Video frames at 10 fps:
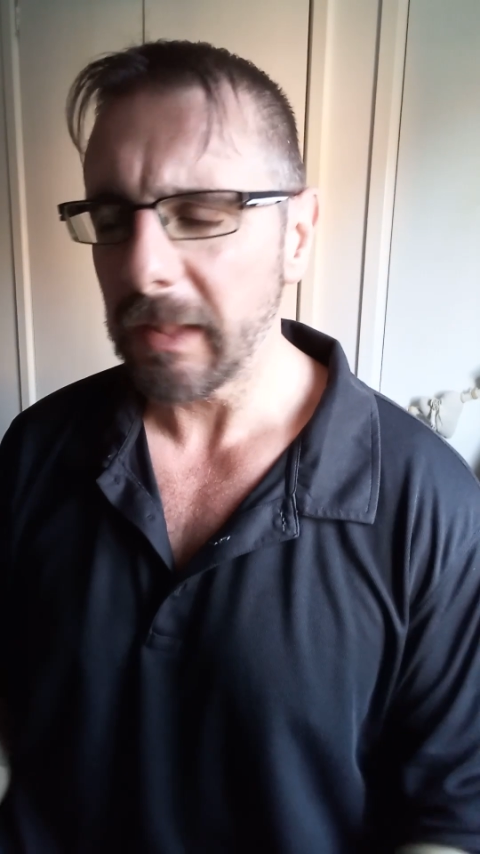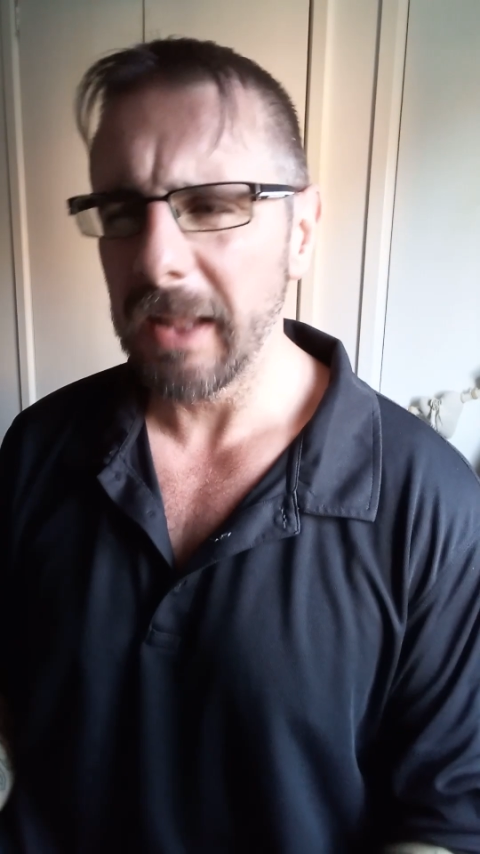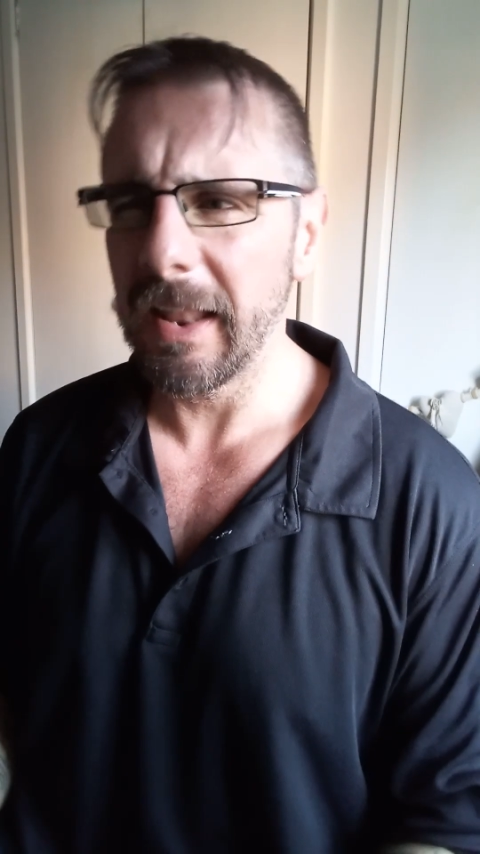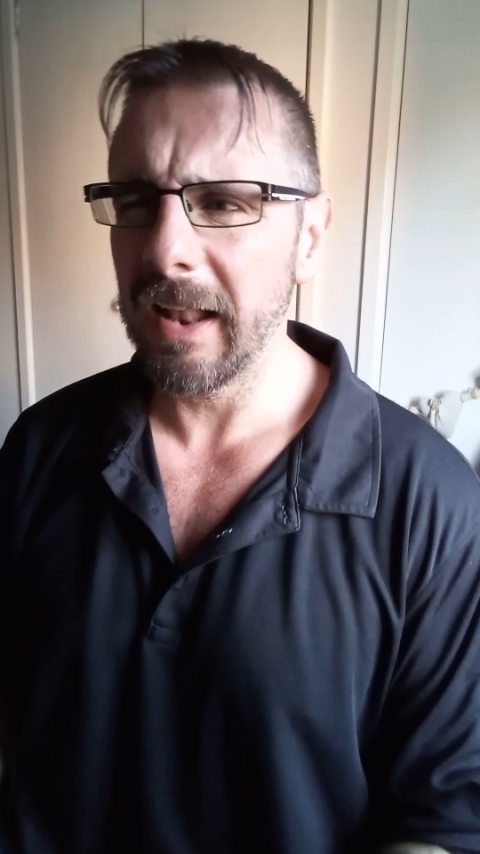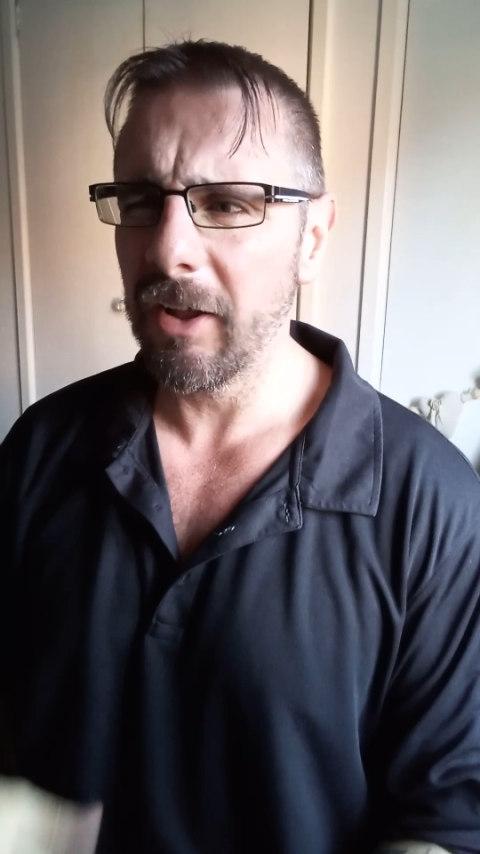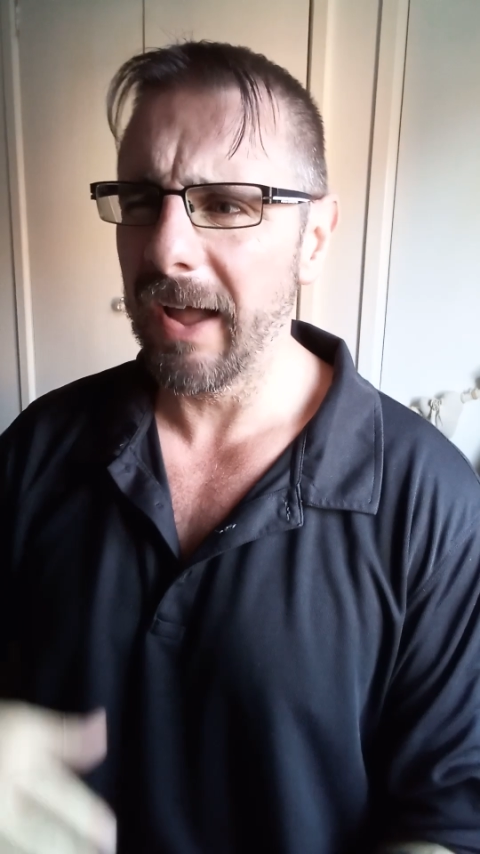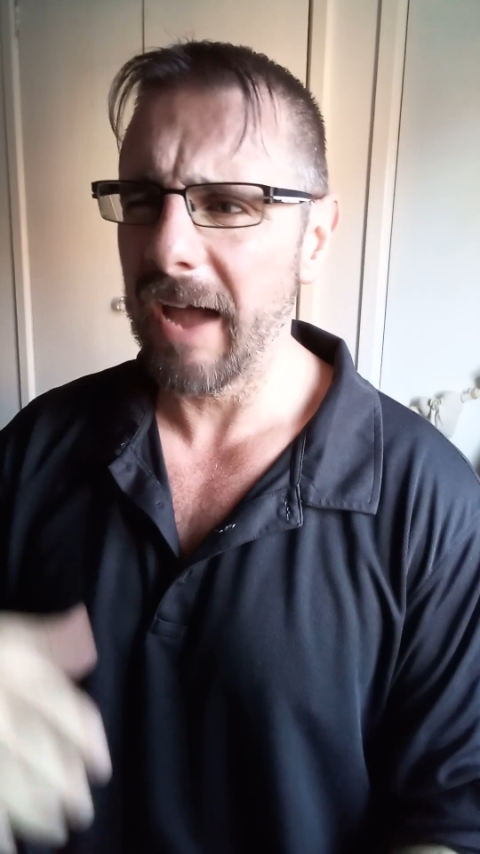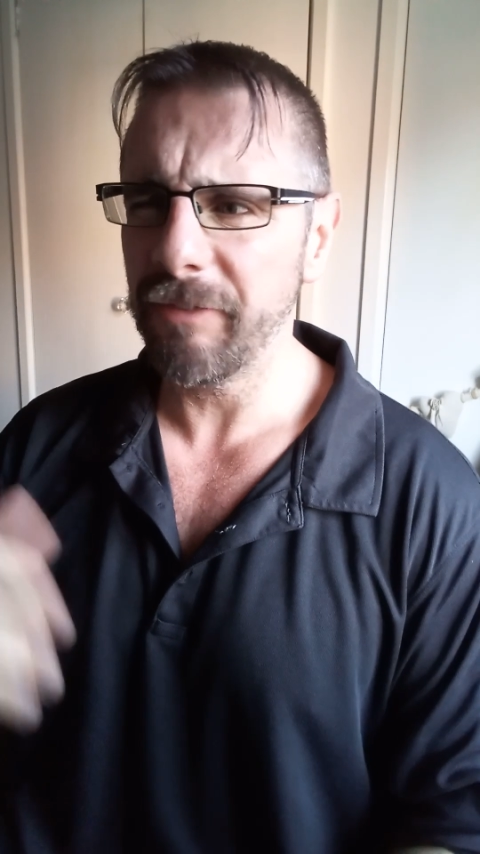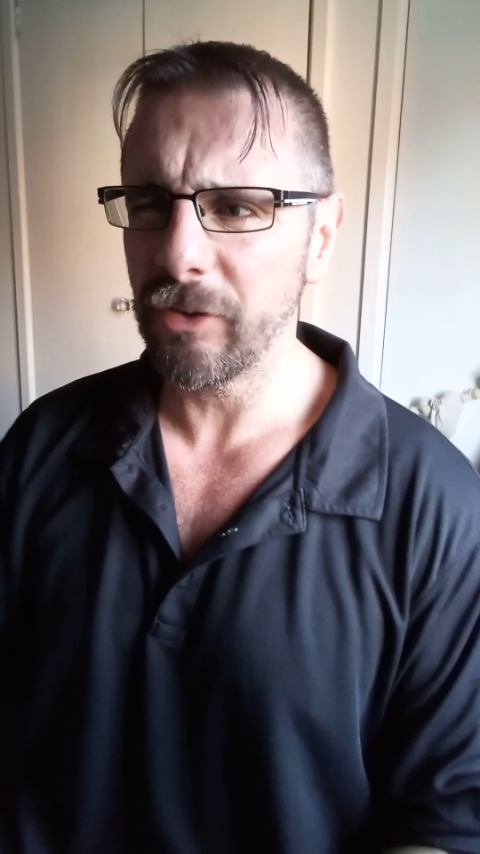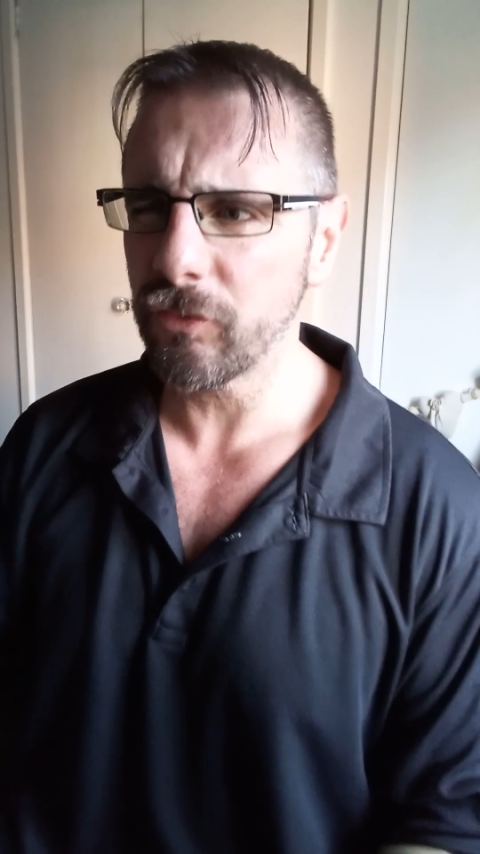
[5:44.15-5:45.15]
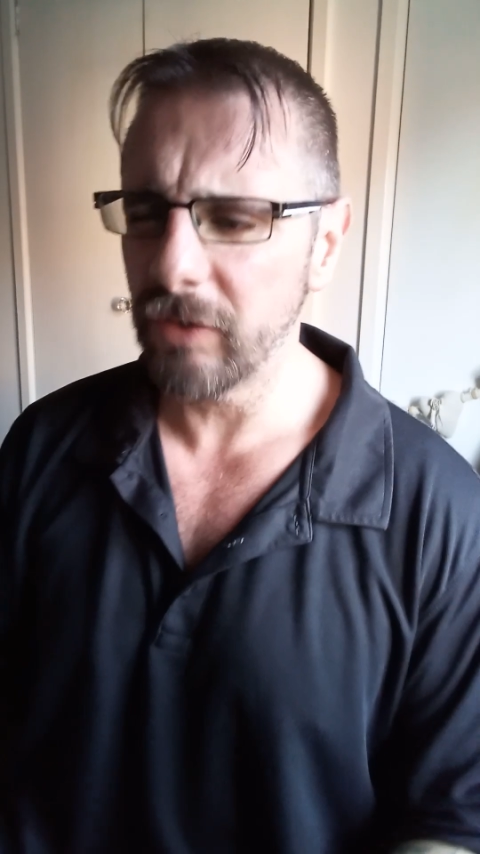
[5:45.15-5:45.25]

and they're like having this